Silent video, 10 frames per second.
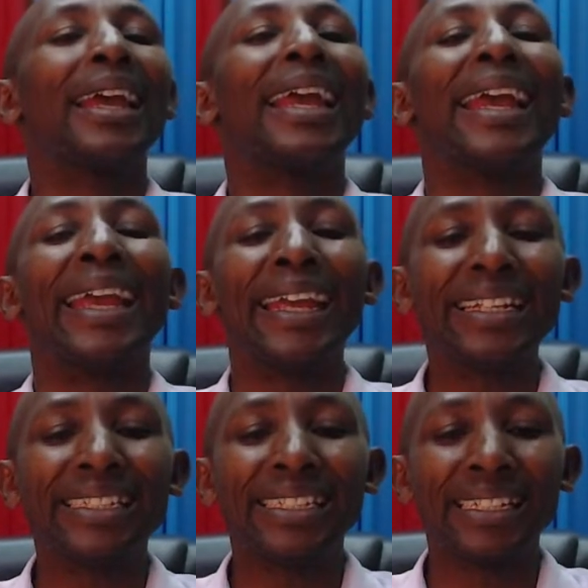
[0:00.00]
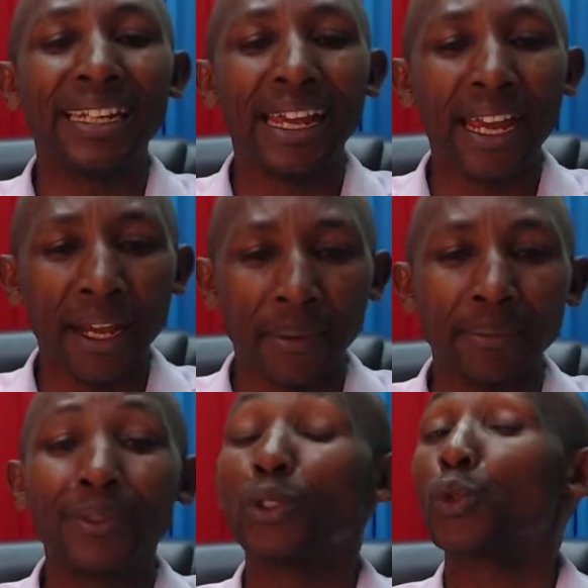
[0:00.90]
/
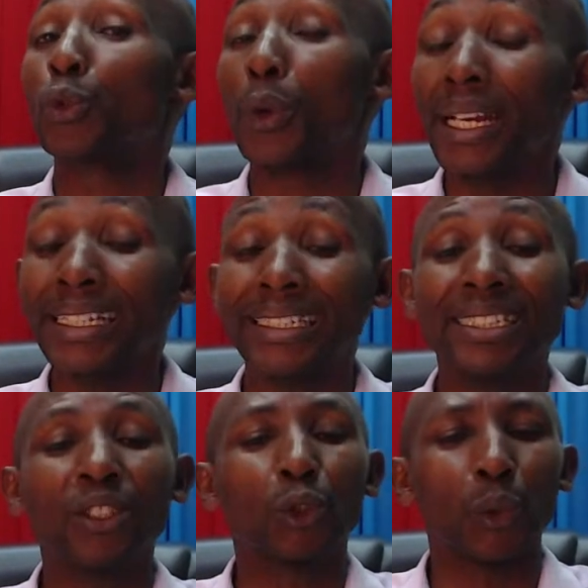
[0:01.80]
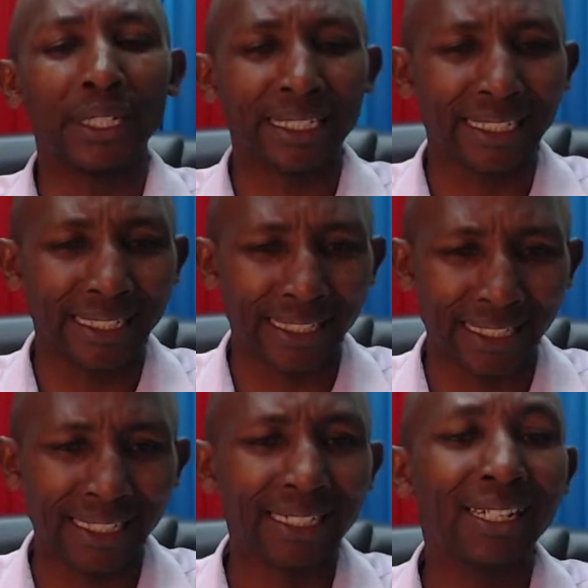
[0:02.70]
AGM
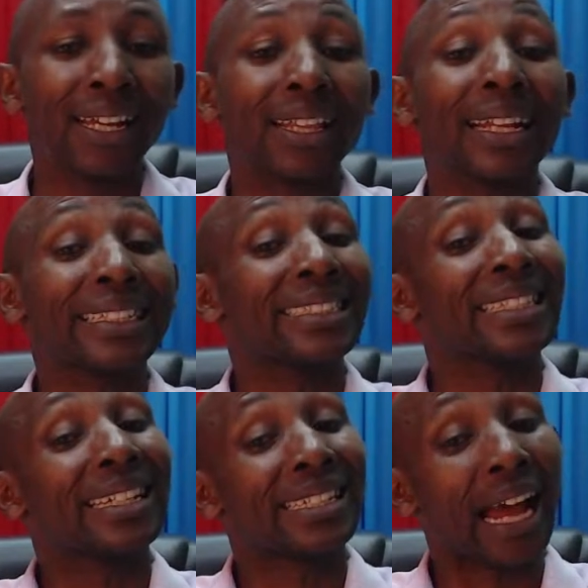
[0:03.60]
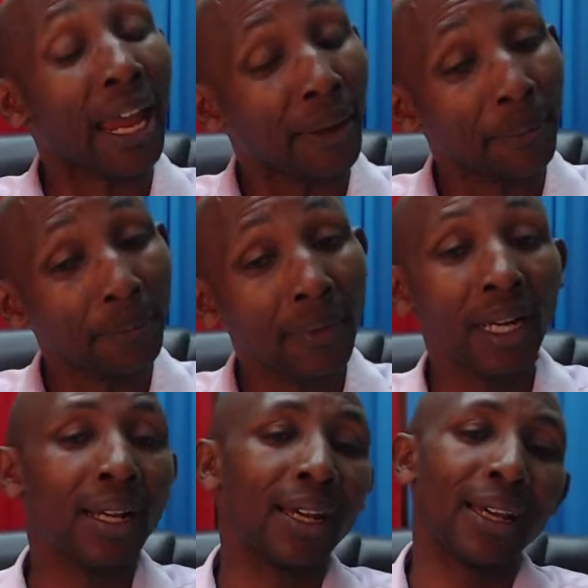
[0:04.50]
2023, that is the time,
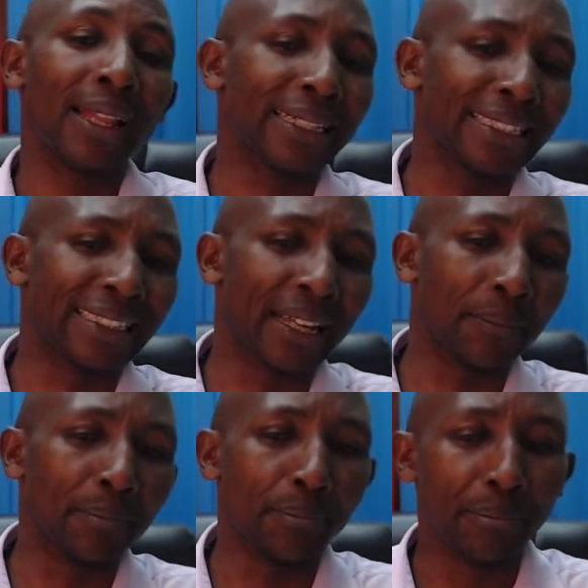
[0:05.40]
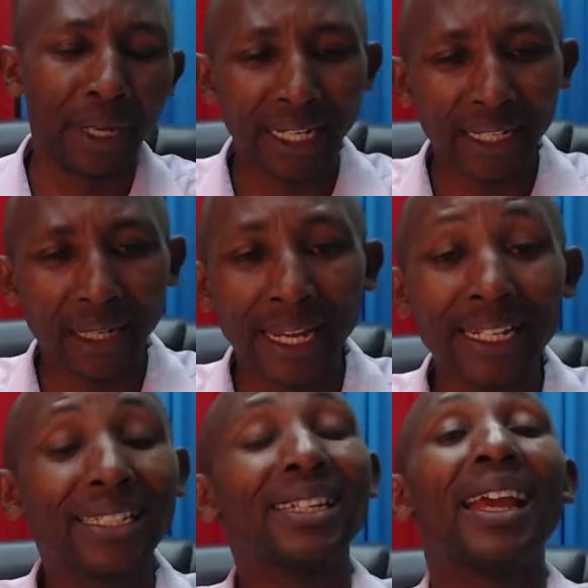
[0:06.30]
that is the minute.
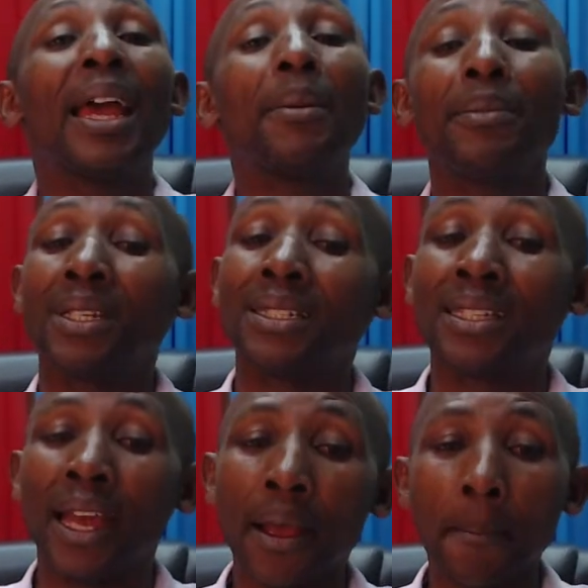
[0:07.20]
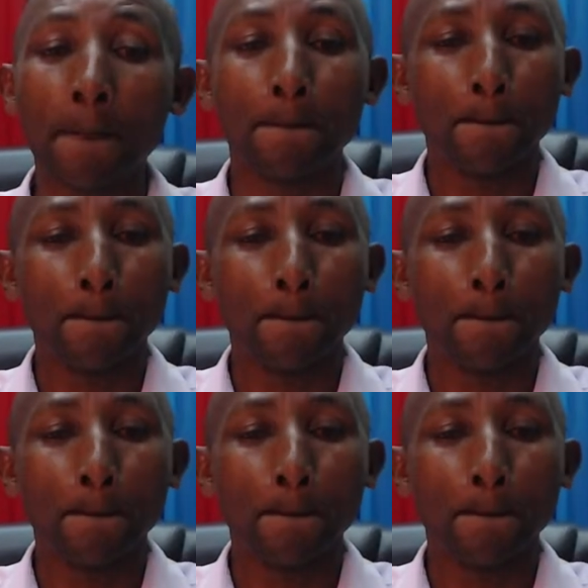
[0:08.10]
AGM is the